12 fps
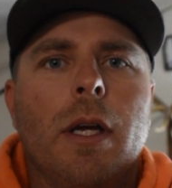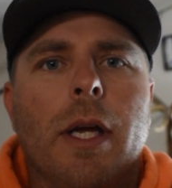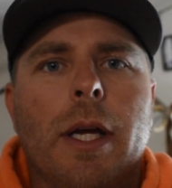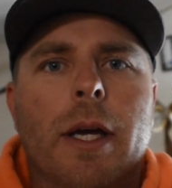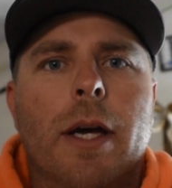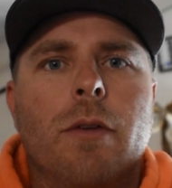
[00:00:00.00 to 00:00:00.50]

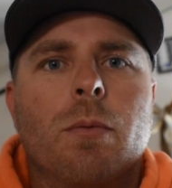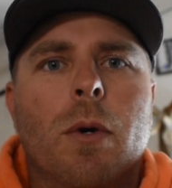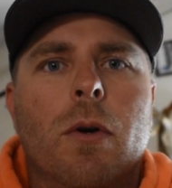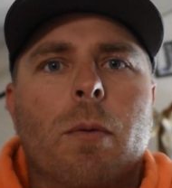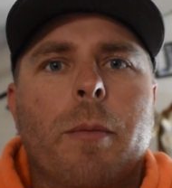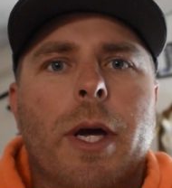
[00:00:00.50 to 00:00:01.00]
Hey guys,
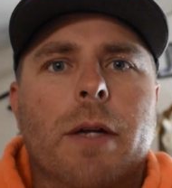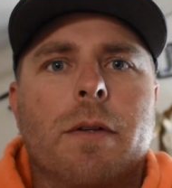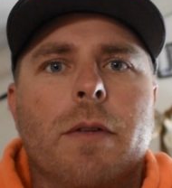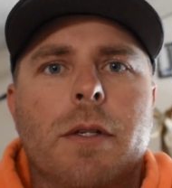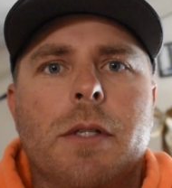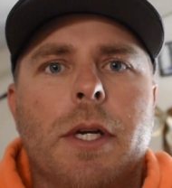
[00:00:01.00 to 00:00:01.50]
welcome back
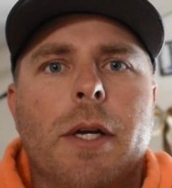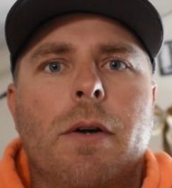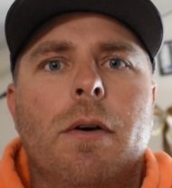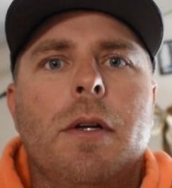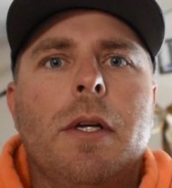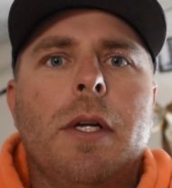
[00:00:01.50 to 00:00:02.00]
to the
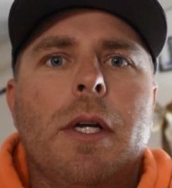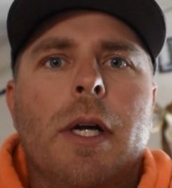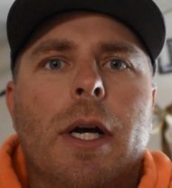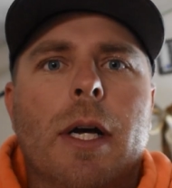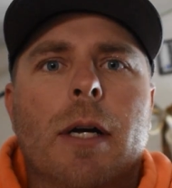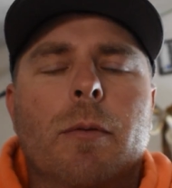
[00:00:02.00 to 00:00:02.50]
channel.
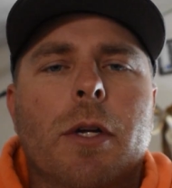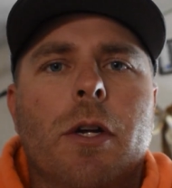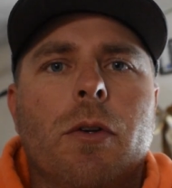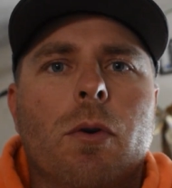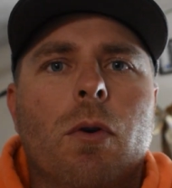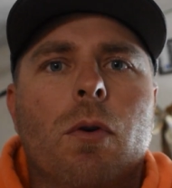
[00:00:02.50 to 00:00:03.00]
Uh, I'm going
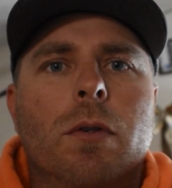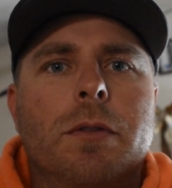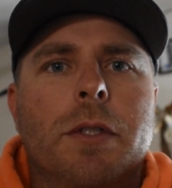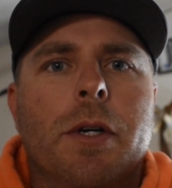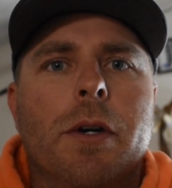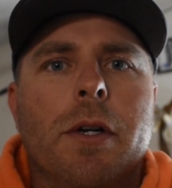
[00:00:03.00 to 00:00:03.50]
to do a whole
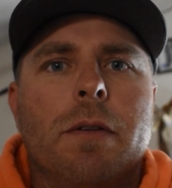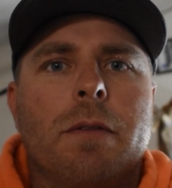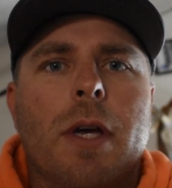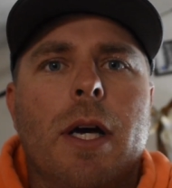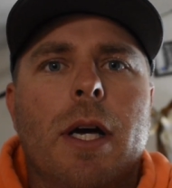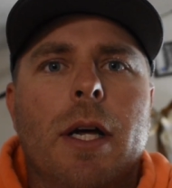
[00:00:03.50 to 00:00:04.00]
series
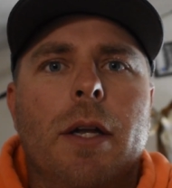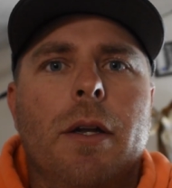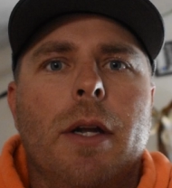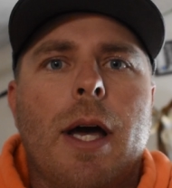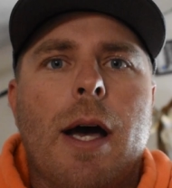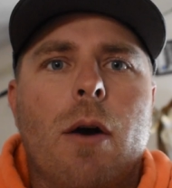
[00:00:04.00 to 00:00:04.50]

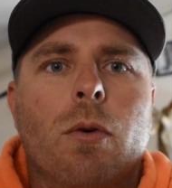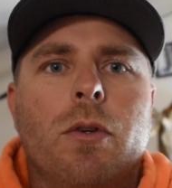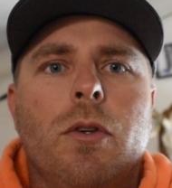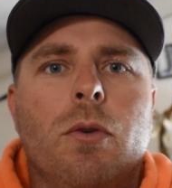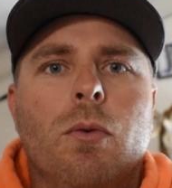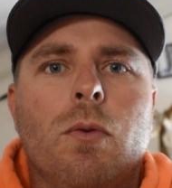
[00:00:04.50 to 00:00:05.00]
on
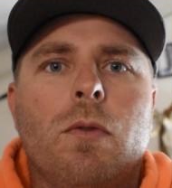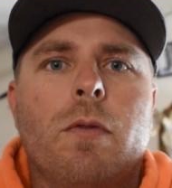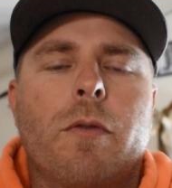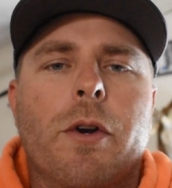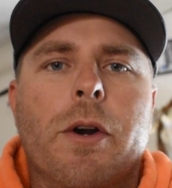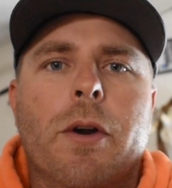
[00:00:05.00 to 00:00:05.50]
how-tos
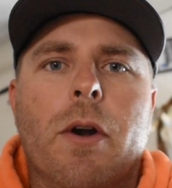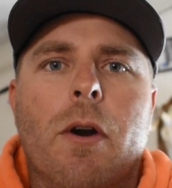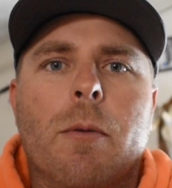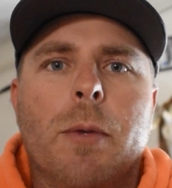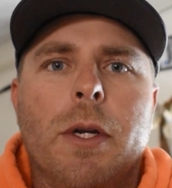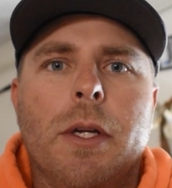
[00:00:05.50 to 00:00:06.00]
for your
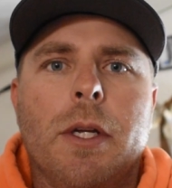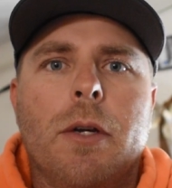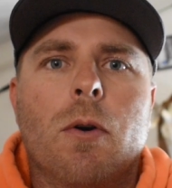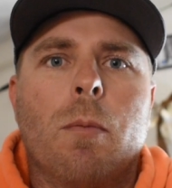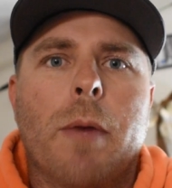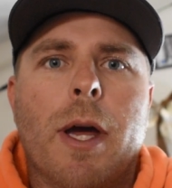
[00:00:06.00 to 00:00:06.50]
Garmin
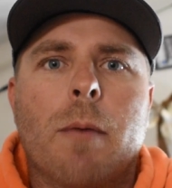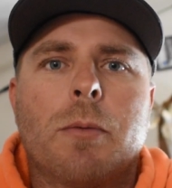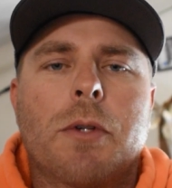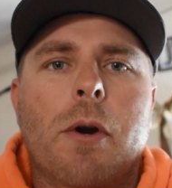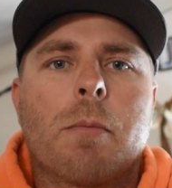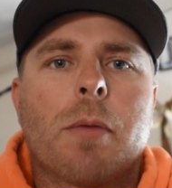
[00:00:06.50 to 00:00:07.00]
Echomap
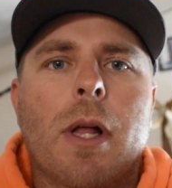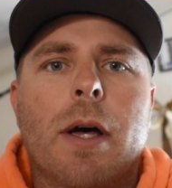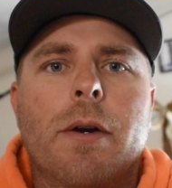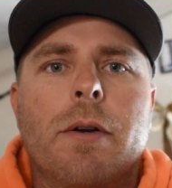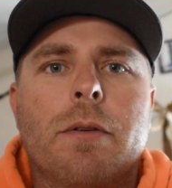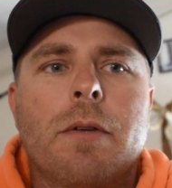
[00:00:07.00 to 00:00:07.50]
chart
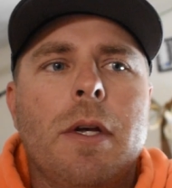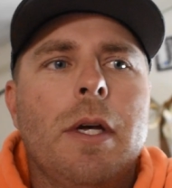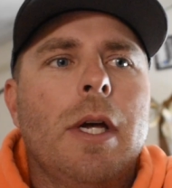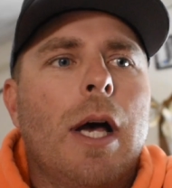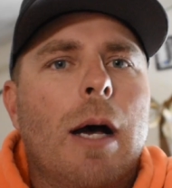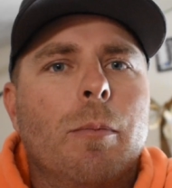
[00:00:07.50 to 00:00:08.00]
plotters.
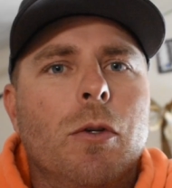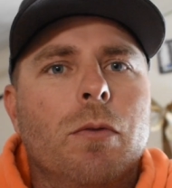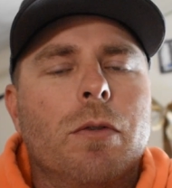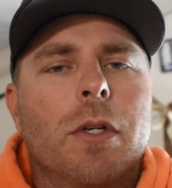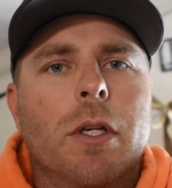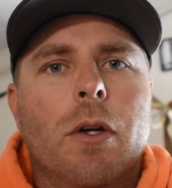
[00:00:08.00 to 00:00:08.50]
I'm
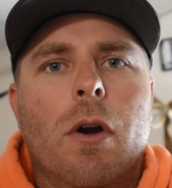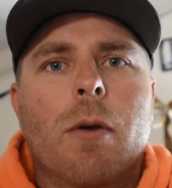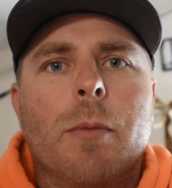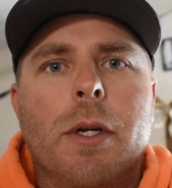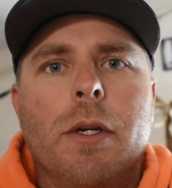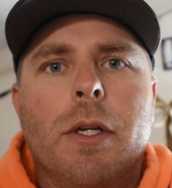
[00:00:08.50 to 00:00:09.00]
using
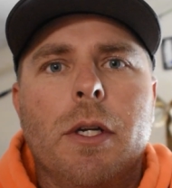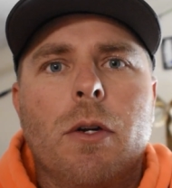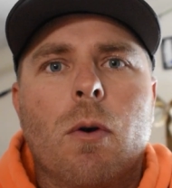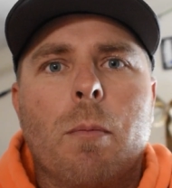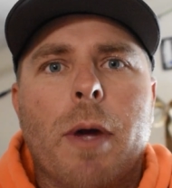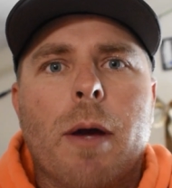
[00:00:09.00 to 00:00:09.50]
Garmin
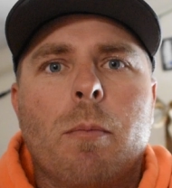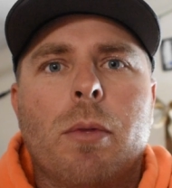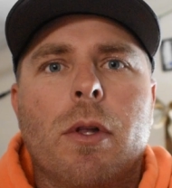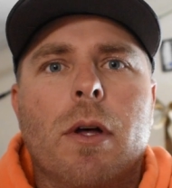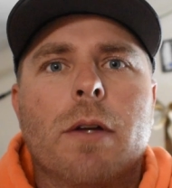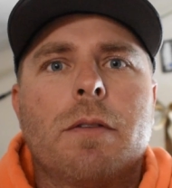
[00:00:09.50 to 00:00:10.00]
Echomap
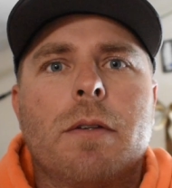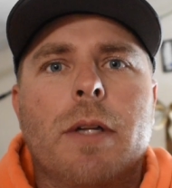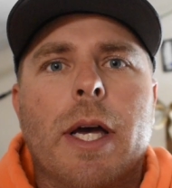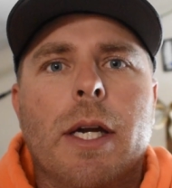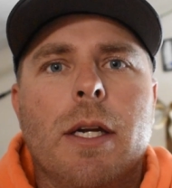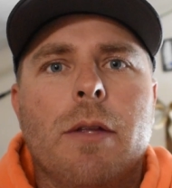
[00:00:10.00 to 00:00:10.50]
Plus
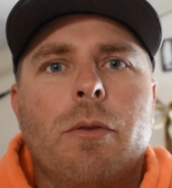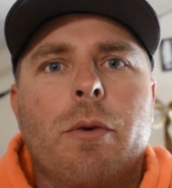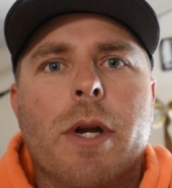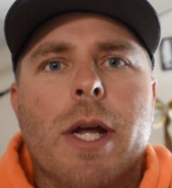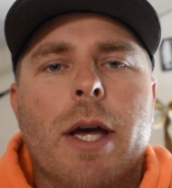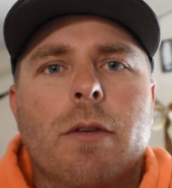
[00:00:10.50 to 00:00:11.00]

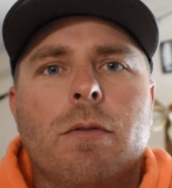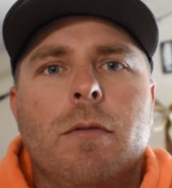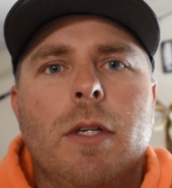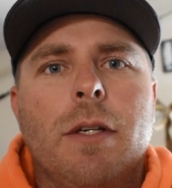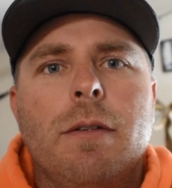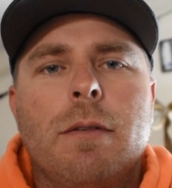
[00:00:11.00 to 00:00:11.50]
93
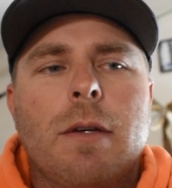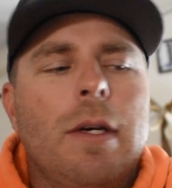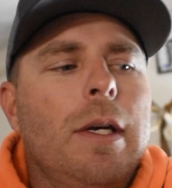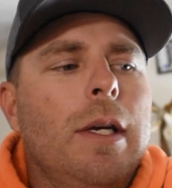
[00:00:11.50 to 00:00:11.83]
SVs